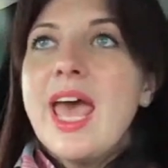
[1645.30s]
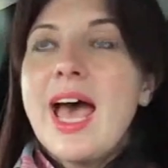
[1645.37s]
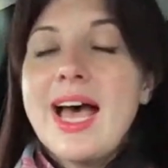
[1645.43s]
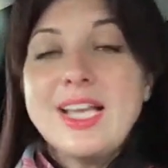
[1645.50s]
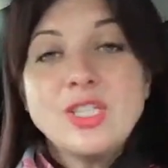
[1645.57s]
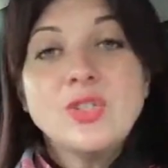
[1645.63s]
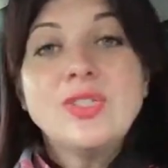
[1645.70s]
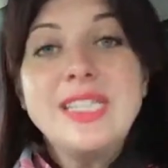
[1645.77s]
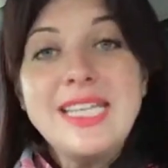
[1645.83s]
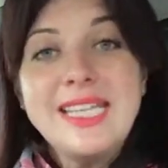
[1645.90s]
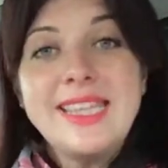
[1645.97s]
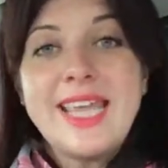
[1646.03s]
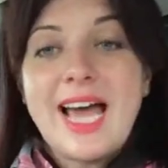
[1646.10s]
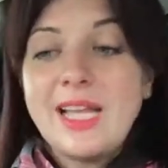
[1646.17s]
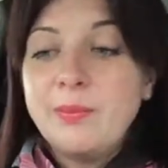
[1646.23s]
As you
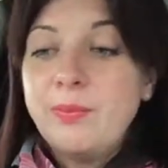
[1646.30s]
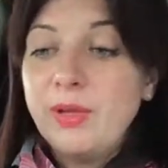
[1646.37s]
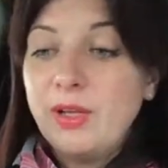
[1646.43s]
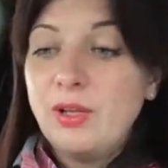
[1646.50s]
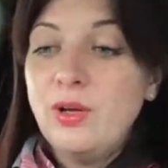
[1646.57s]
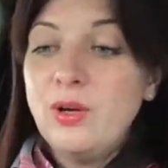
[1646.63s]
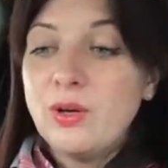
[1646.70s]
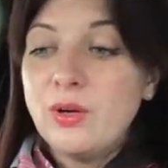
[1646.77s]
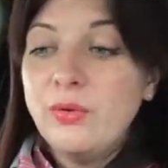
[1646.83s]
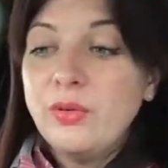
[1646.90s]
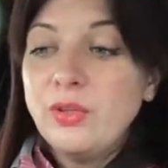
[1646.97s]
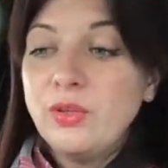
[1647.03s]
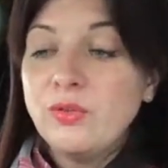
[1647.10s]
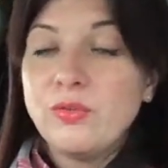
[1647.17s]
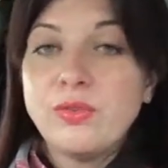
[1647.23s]
did that, below
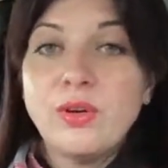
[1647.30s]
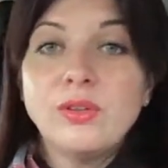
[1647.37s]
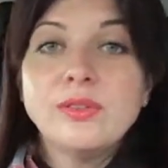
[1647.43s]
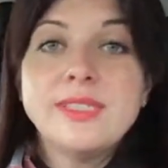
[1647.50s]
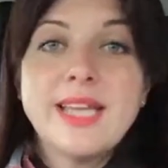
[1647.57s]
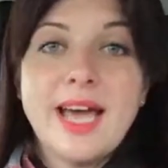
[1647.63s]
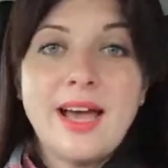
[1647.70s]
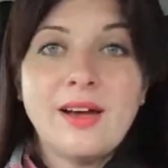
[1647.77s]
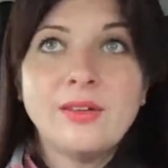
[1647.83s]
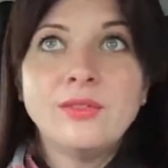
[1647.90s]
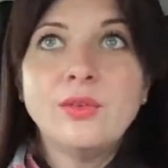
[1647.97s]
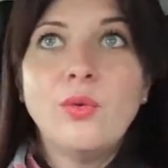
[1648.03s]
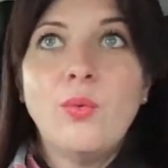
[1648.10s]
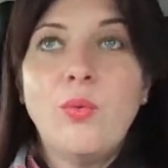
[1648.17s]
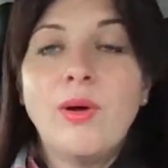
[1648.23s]
you wrote down
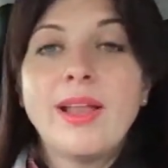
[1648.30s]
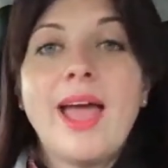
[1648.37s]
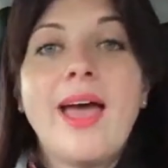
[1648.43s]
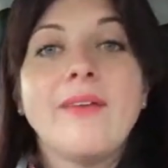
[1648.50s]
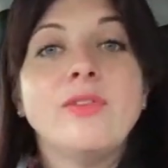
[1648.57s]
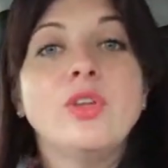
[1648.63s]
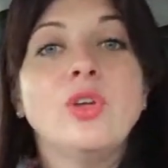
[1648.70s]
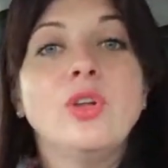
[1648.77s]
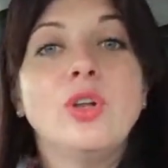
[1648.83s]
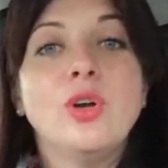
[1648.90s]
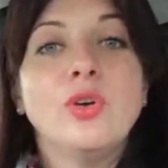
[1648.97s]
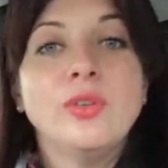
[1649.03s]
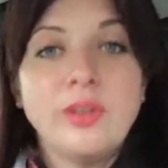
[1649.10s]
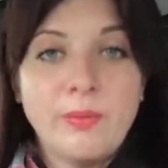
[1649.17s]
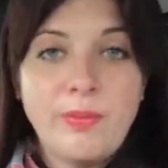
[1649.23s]
what have you
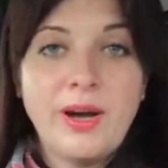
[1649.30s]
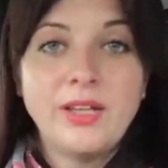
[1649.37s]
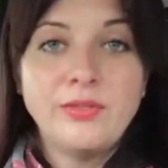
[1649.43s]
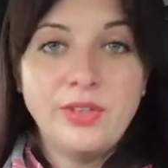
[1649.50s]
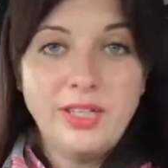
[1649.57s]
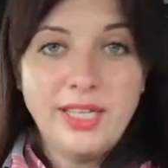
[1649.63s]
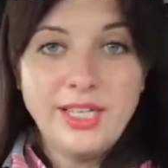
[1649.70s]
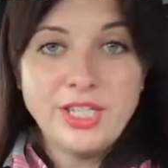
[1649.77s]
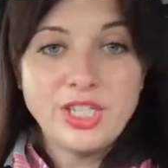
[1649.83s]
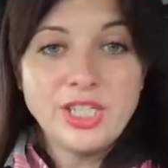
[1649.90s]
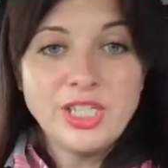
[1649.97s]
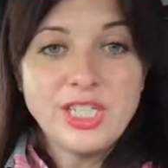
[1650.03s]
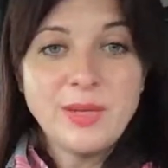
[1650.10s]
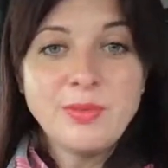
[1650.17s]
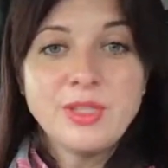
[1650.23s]
learned about
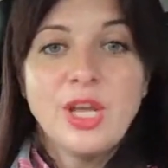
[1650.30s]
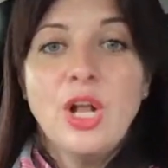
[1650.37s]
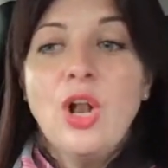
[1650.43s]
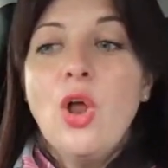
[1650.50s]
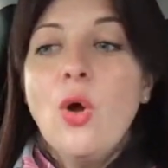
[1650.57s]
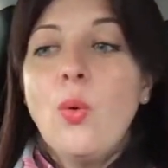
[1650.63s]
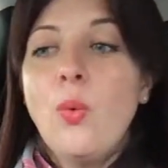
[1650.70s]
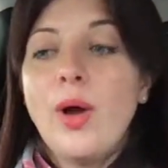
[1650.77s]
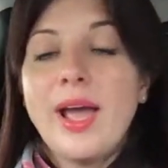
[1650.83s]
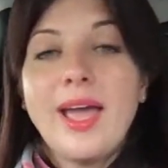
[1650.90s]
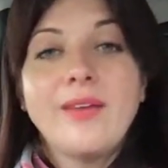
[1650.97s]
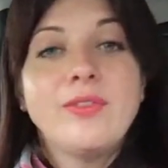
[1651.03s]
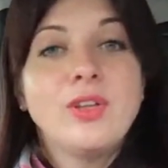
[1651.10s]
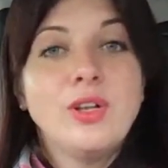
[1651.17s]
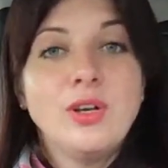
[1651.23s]
relationships, what
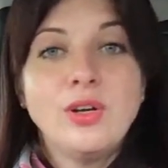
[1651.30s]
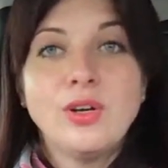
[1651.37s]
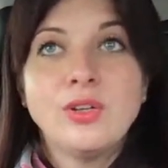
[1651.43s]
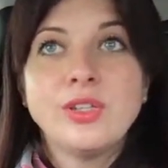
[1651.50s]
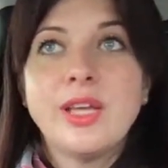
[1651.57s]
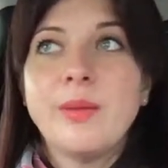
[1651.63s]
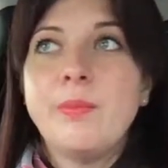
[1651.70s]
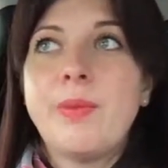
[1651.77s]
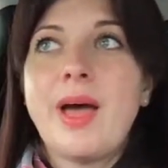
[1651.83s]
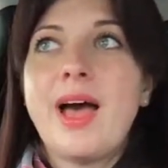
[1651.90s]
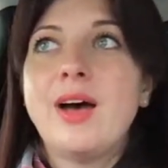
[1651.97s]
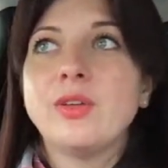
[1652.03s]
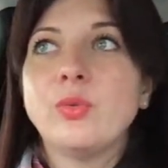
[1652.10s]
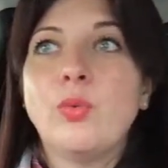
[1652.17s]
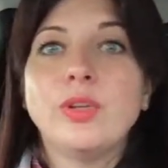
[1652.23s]
have you learned
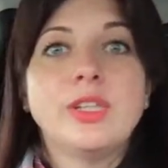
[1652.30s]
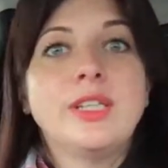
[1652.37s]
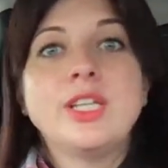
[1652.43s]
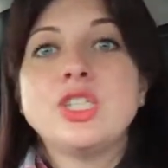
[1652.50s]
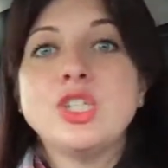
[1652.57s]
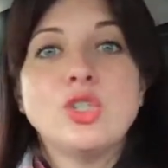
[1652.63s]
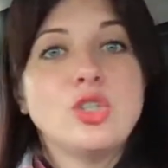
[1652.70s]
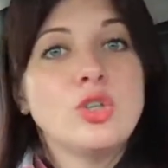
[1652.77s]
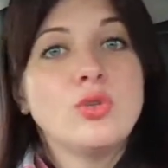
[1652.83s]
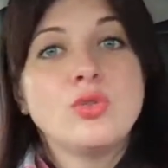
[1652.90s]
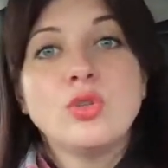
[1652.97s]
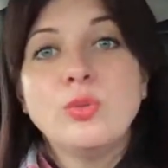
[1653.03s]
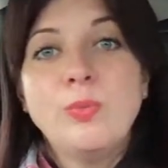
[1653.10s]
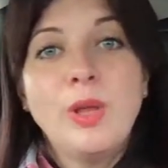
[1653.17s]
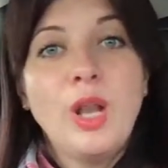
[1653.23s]
about what relationships
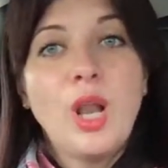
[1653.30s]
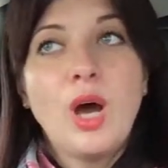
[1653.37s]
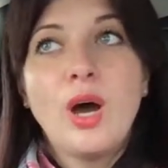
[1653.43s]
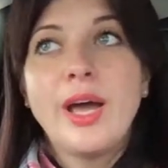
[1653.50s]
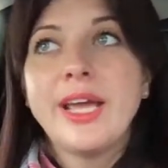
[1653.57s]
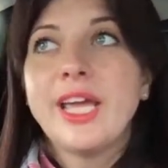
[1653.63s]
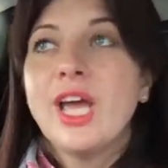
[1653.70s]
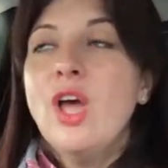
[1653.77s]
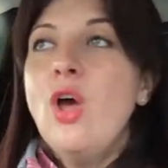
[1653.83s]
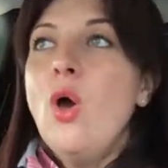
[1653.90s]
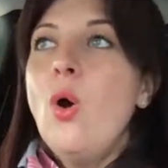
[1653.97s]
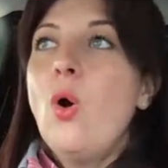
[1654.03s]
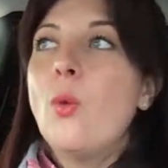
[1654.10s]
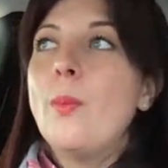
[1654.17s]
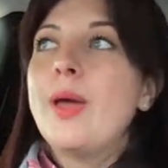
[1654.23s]
should be like,
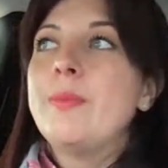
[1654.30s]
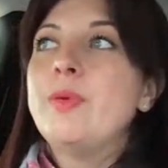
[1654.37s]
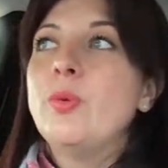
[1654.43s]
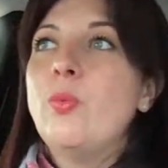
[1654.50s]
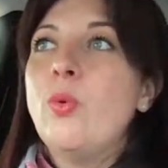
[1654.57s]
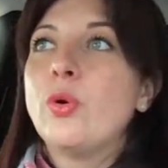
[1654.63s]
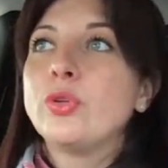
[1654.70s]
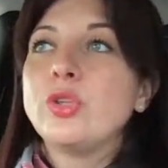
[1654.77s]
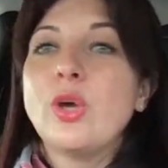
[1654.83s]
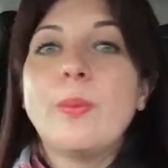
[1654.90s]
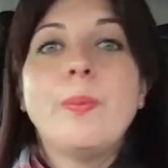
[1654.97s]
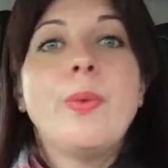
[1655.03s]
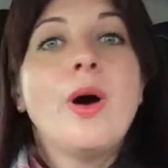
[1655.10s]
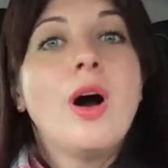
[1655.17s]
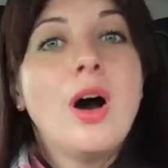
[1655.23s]
or maybe what your
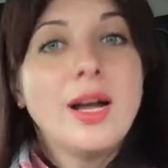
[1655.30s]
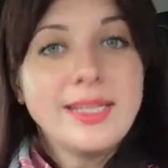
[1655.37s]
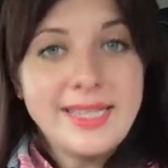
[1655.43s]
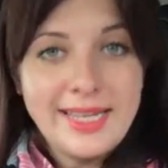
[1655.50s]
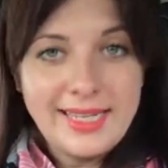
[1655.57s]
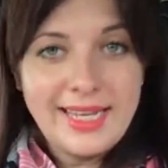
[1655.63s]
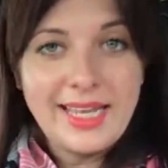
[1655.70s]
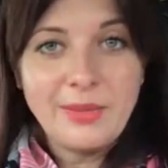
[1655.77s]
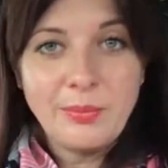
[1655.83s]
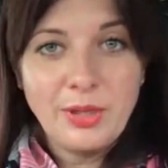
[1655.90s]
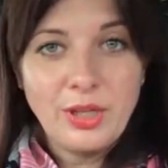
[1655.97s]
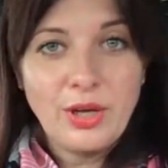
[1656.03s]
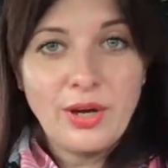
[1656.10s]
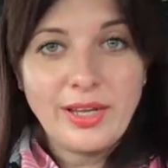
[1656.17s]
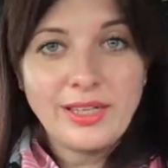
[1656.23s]
partner can be
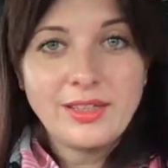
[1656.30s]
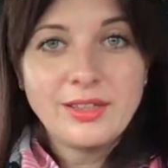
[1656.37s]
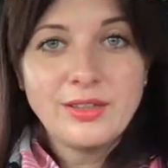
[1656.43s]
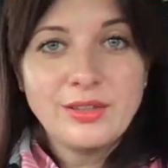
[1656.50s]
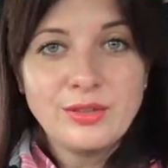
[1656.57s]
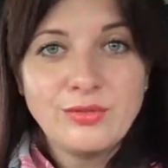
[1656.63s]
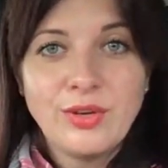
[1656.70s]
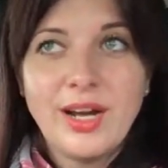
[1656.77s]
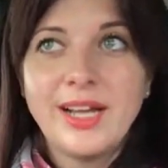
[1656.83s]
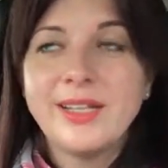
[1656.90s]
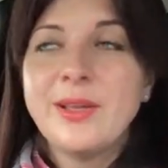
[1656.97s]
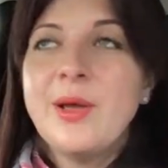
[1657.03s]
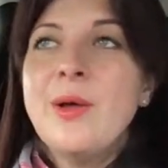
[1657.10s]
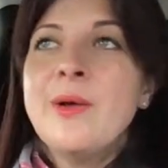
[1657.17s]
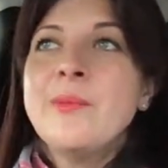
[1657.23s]
like, right?
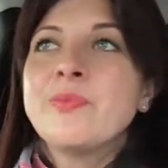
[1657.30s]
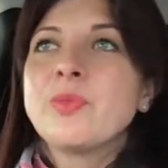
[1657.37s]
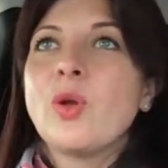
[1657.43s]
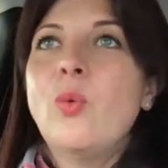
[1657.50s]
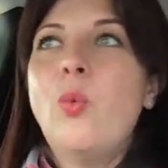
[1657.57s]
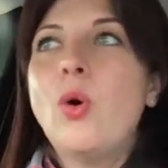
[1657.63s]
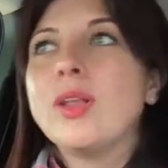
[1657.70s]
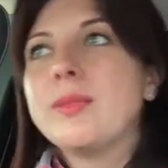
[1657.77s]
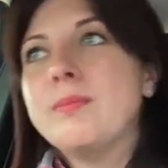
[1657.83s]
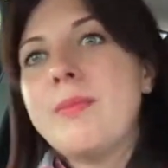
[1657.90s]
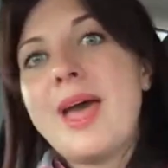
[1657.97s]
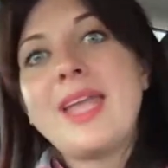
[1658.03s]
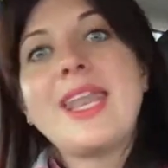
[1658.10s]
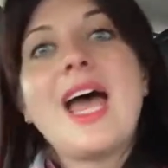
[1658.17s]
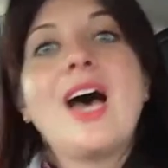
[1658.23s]
What
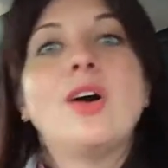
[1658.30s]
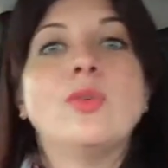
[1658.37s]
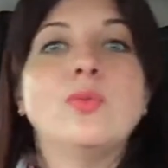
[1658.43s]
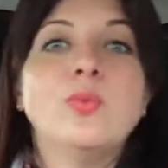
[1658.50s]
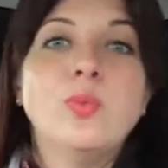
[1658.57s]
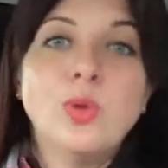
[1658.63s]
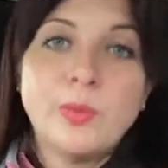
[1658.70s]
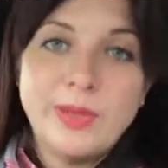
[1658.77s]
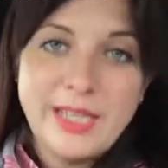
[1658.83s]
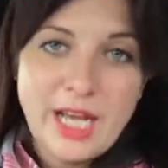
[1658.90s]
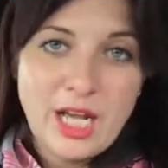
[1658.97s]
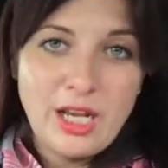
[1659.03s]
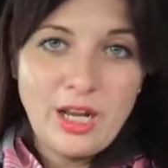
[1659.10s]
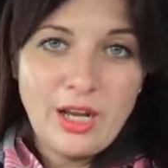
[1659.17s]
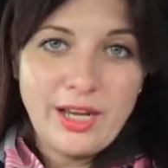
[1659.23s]
men or women
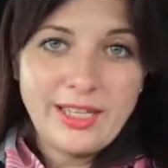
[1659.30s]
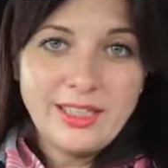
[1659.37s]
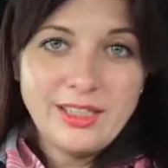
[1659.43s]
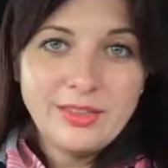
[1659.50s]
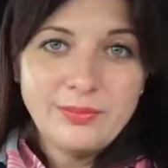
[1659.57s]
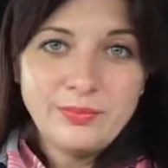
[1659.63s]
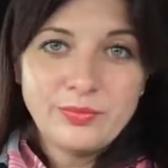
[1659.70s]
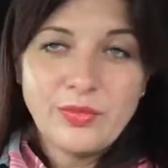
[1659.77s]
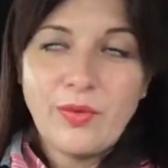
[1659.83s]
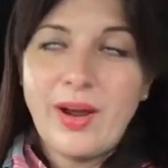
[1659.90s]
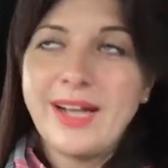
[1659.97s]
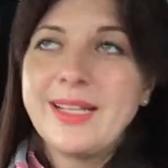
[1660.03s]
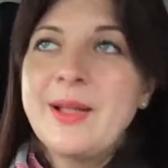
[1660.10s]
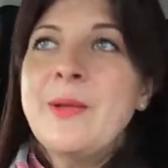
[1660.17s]
are like, right?